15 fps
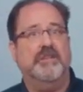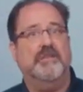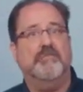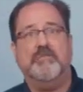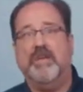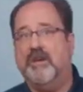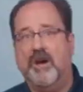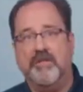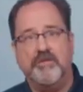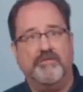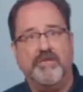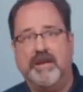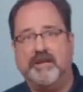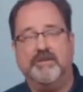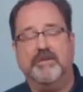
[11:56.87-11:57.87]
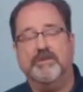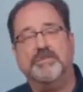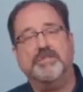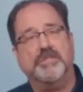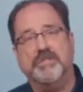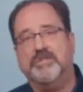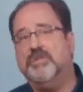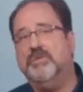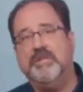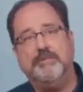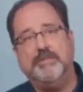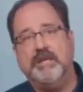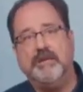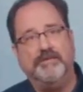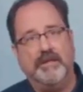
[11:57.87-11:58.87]
and other vectors such as
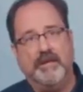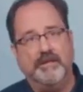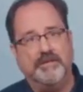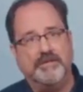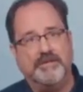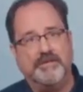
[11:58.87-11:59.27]
UDP floods.